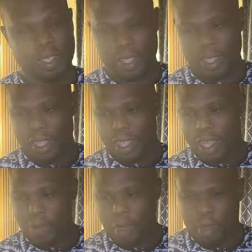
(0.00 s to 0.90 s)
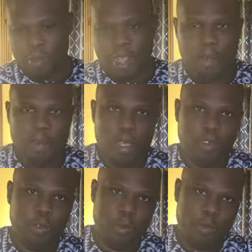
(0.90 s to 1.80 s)
Right. You have been our
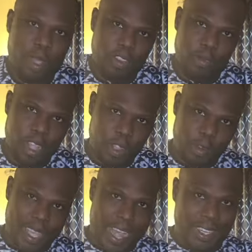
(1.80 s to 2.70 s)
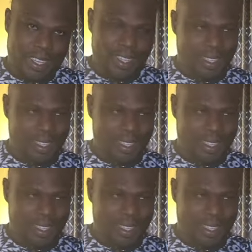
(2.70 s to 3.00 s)
best to prepare us for that we can.